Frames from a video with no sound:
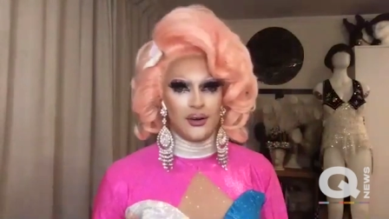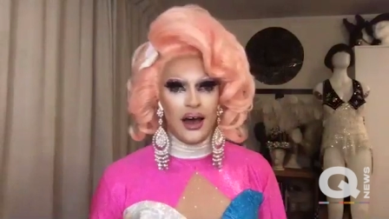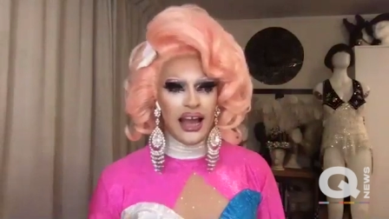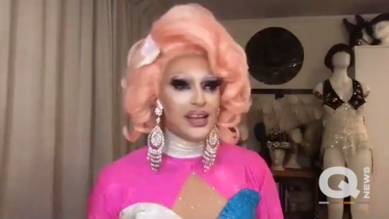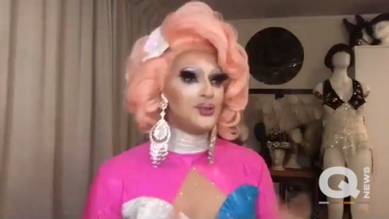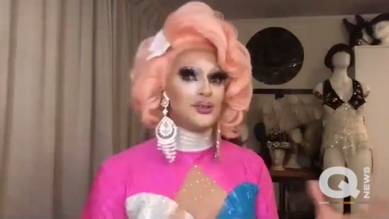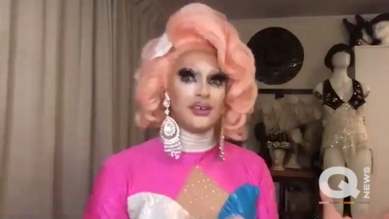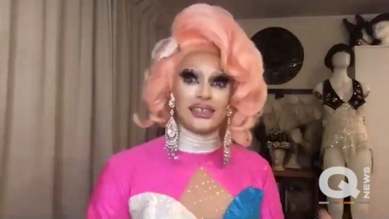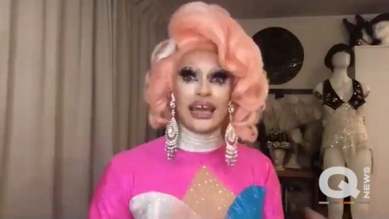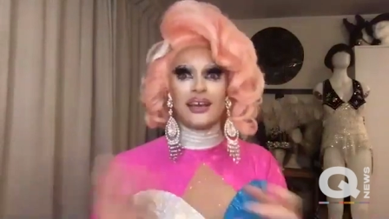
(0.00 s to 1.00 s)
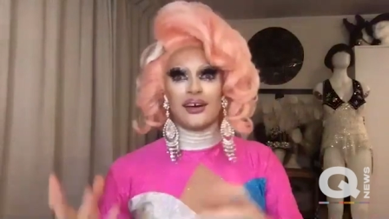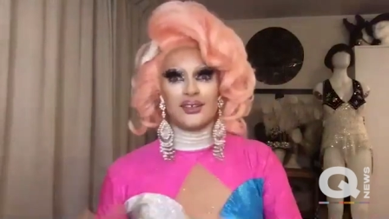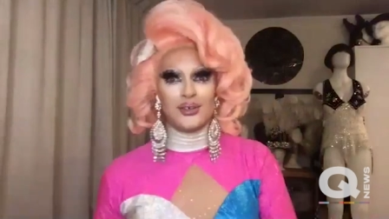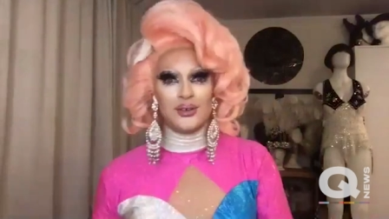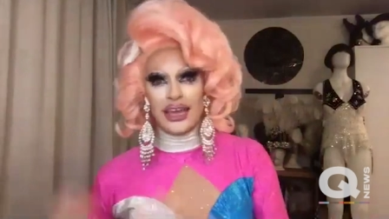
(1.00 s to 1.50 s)
I can do things they can't
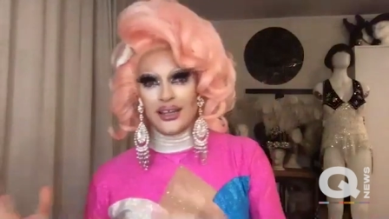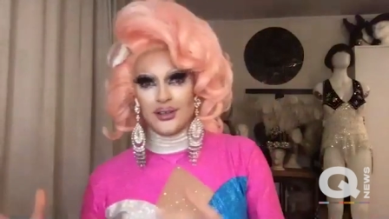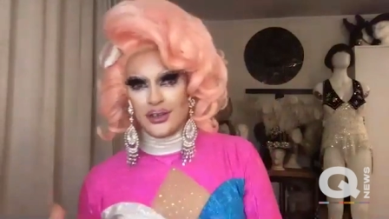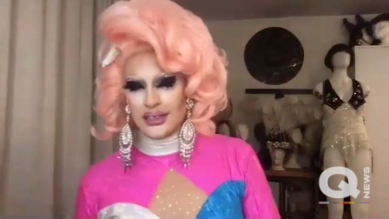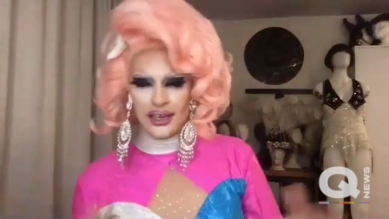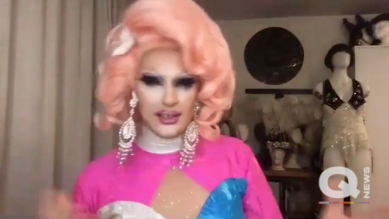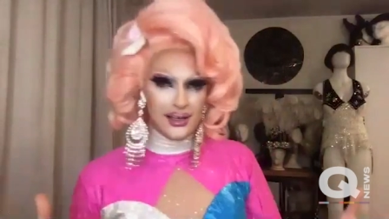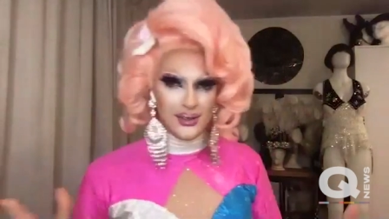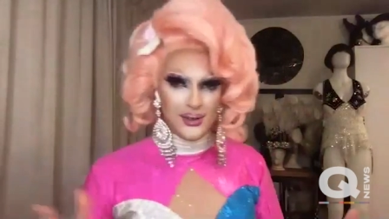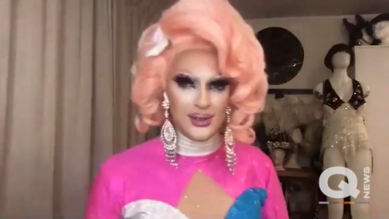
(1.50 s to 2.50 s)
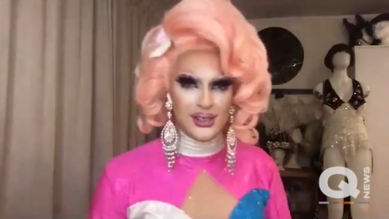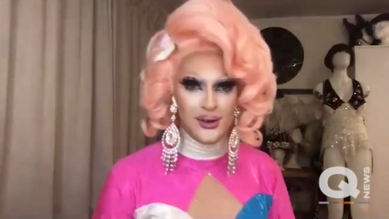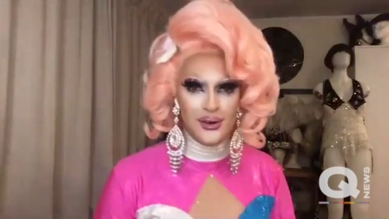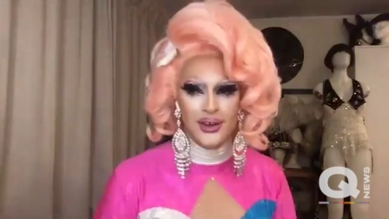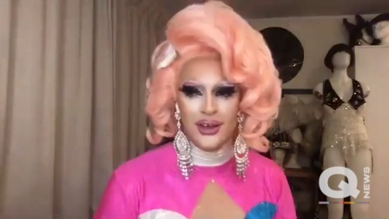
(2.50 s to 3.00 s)
do. They can do things I can't do.
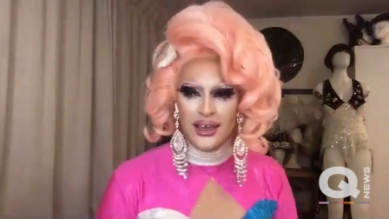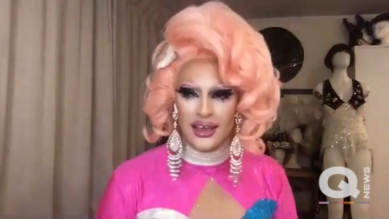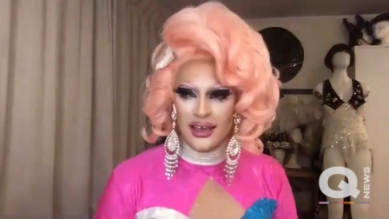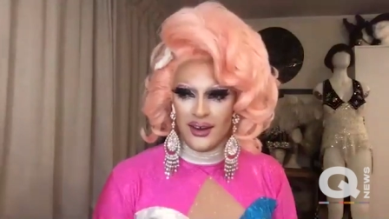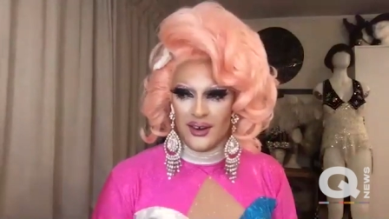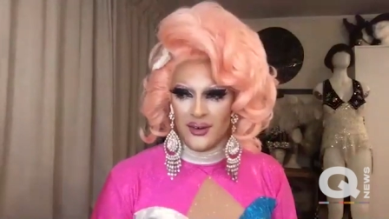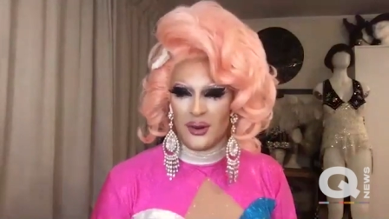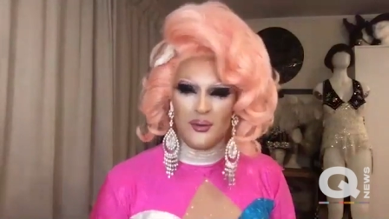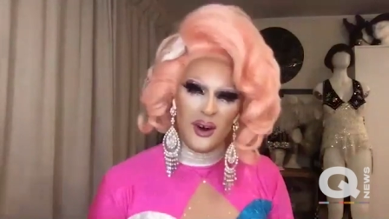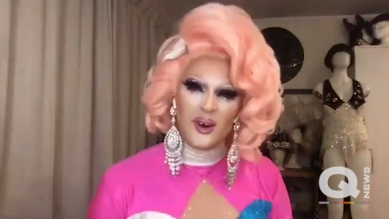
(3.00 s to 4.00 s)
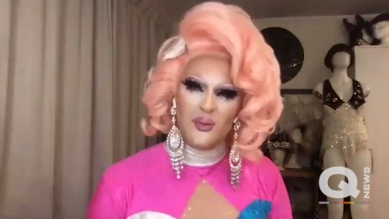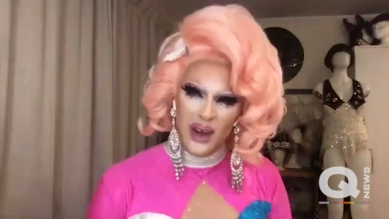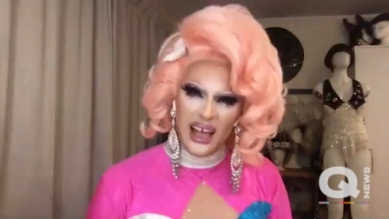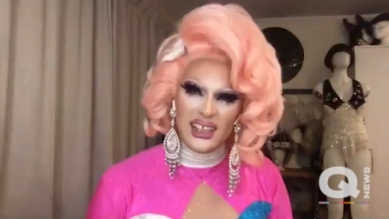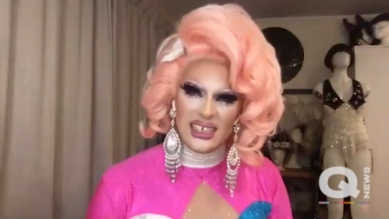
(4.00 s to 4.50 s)
So we work
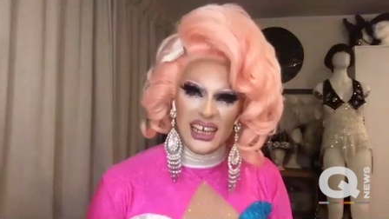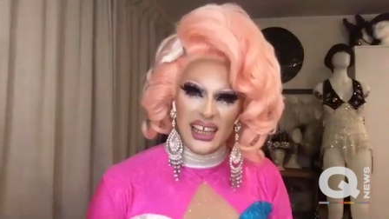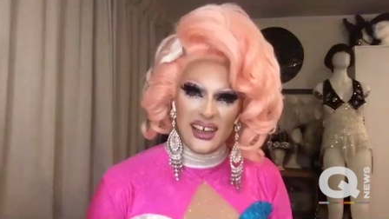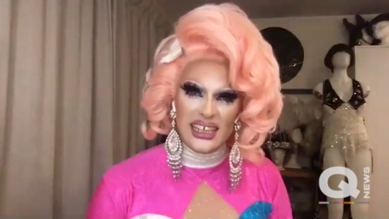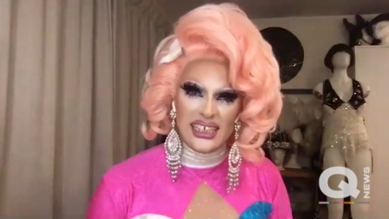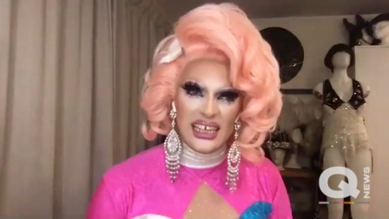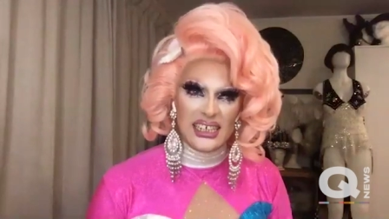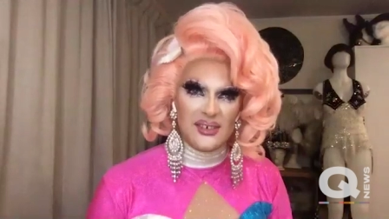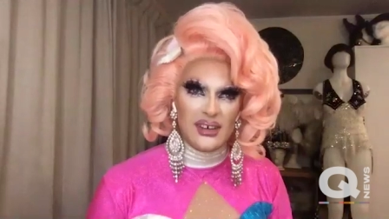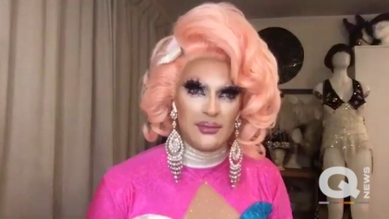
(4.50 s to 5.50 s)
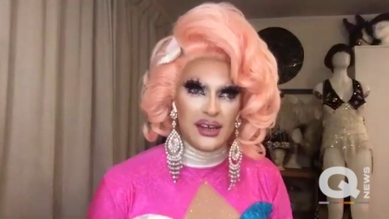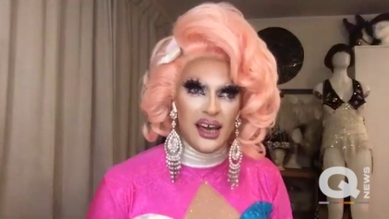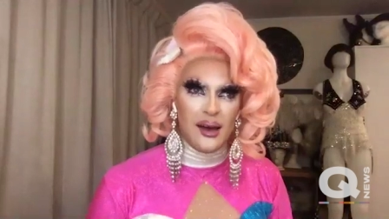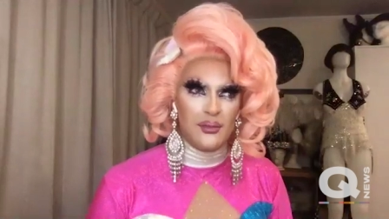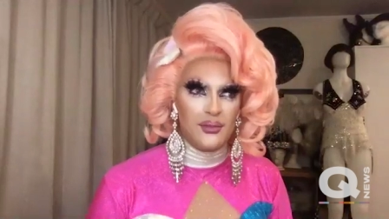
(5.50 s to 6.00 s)
well together. It didn't really
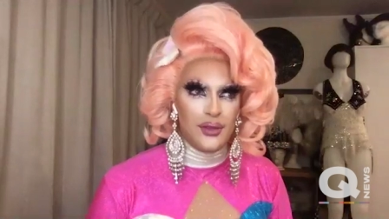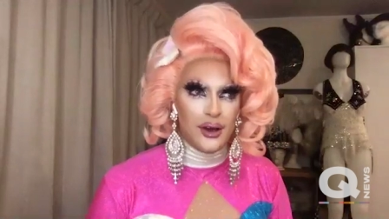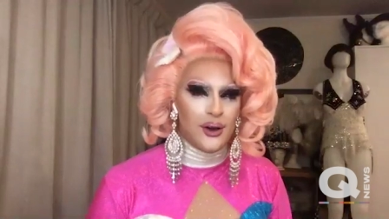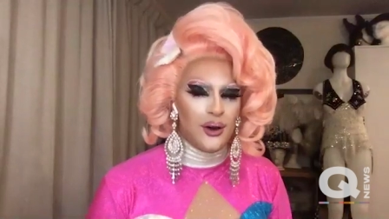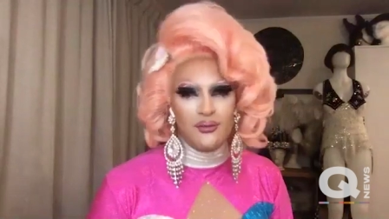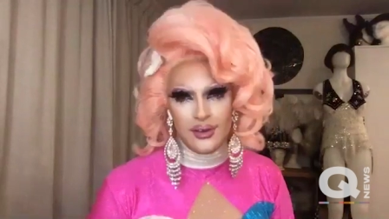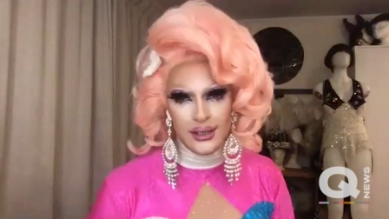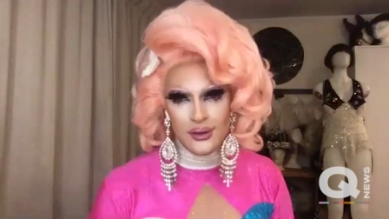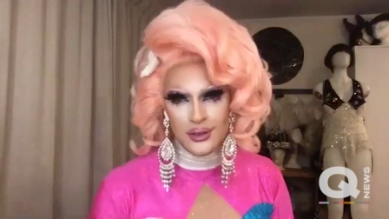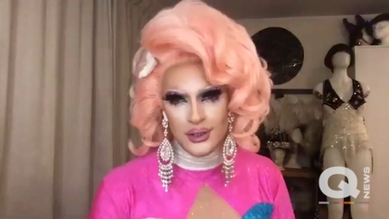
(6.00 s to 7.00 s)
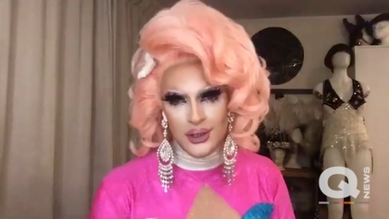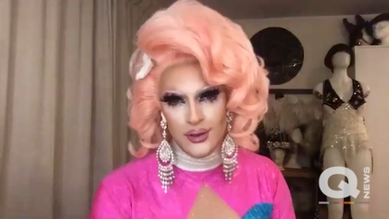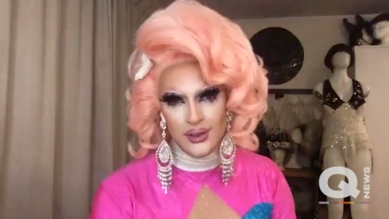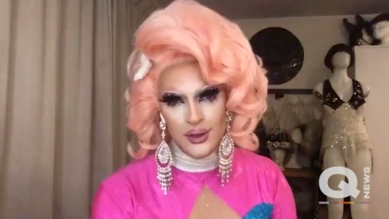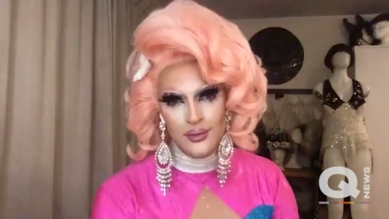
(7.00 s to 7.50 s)
become a conflict on the show
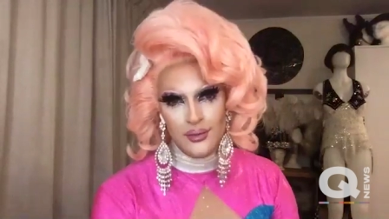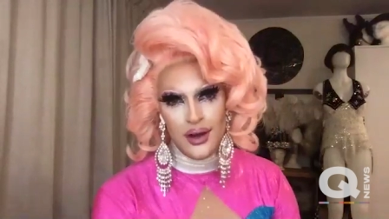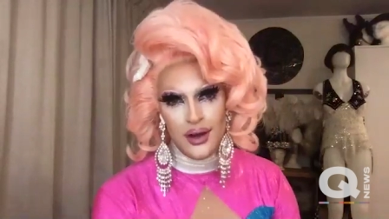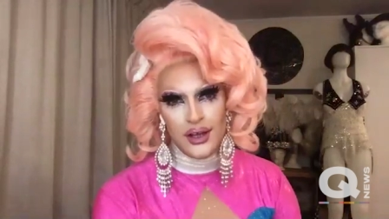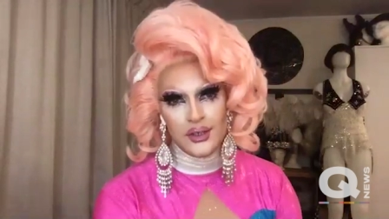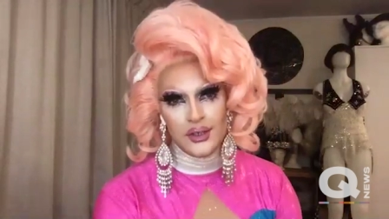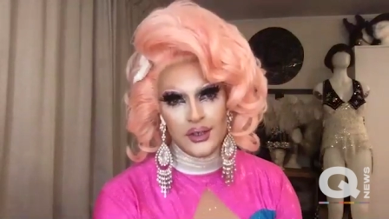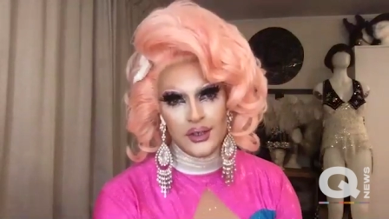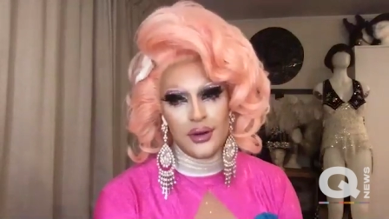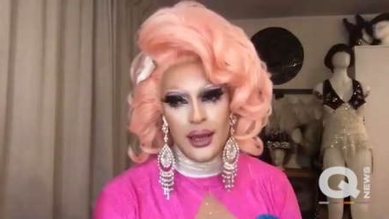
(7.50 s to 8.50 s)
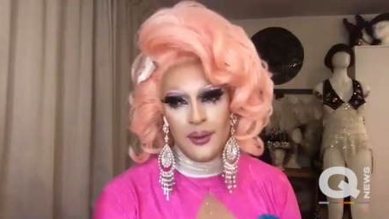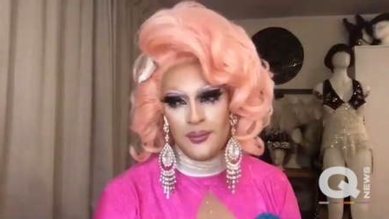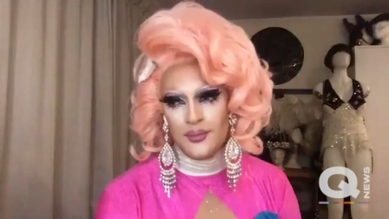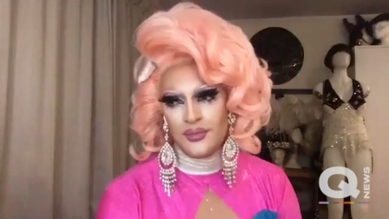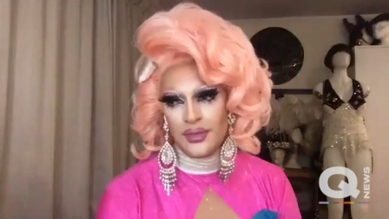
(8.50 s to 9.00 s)
so much. But
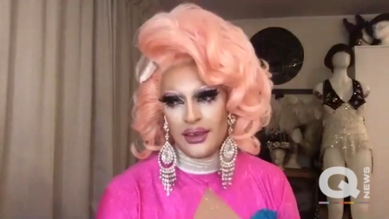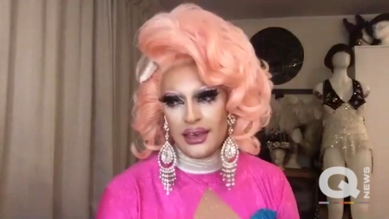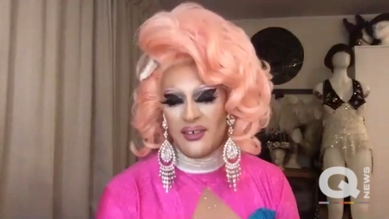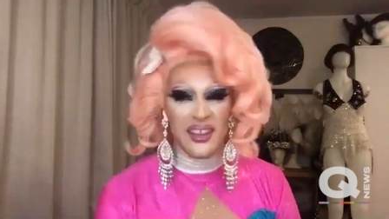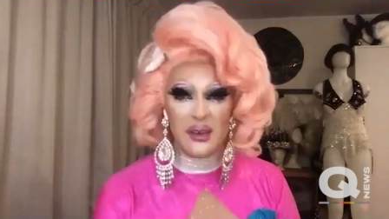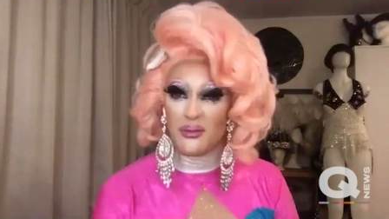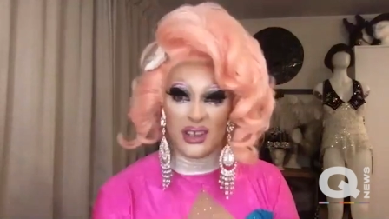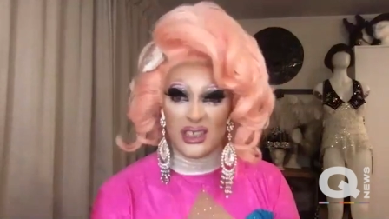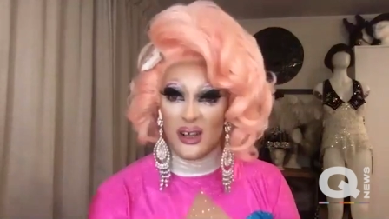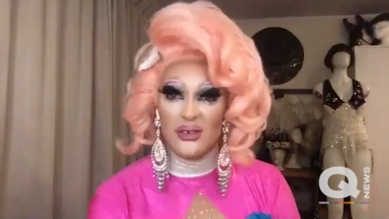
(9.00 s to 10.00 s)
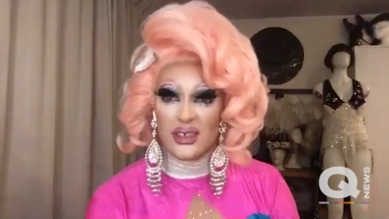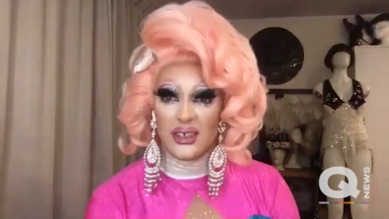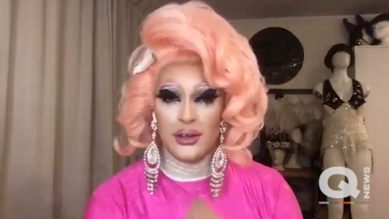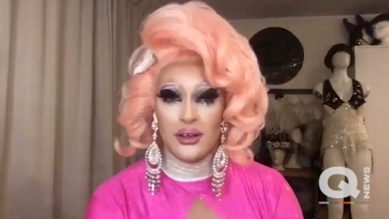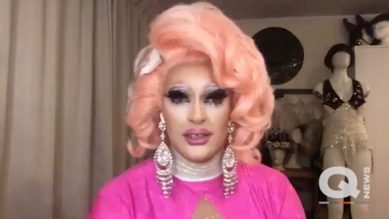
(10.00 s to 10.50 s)
if anything, it brought us closer, to be
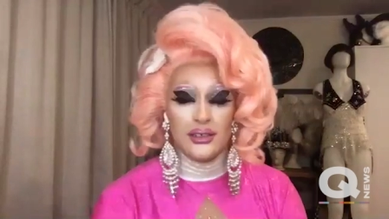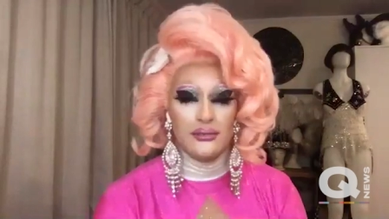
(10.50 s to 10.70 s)
honest.